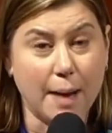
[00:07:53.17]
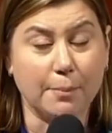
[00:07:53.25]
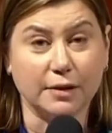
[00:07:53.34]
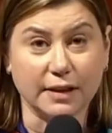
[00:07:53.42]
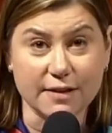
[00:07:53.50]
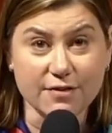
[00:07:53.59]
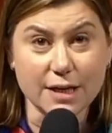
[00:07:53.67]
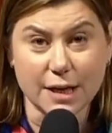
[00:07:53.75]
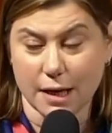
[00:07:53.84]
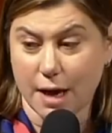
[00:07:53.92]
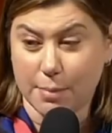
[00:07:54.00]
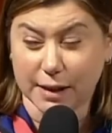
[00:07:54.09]
I believe
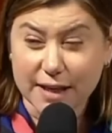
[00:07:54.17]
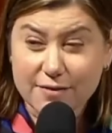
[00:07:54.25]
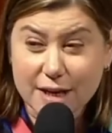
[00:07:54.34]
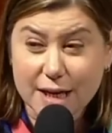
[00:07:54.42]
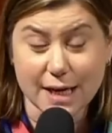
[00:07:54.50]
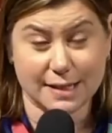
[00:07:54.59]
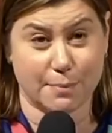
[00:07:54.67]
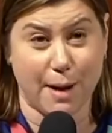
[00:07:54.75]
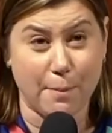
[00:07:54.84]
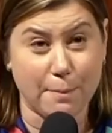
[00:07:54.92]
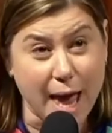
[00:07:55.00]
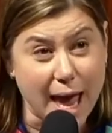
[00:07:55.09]
it. I believe in it. It's
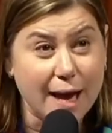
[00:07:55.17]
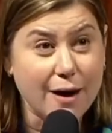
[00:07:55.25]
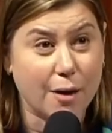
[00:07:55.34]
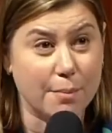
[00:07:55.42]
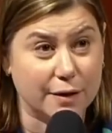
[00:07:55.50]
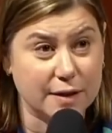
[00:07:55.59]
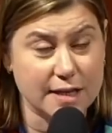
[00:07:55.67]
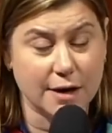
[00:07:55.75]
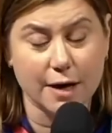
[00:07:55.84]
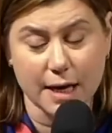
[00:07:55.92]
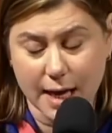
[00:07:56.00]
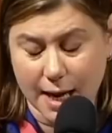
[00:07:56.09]
about paying our
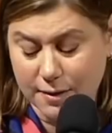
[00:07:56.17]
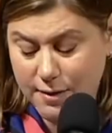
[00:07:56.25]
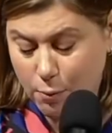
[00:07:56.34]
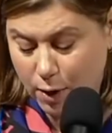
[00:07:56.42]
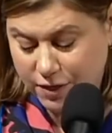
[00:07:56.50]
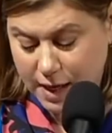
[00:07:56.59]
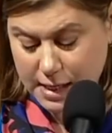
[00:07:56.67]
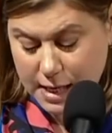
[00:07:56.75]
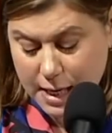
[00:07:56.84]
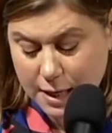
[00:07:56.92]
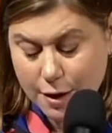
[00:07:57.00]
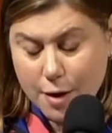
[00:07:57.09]
military and getting them what they
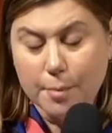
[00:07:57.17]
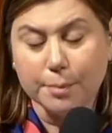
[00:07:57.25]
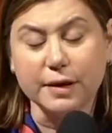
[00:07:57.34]
need.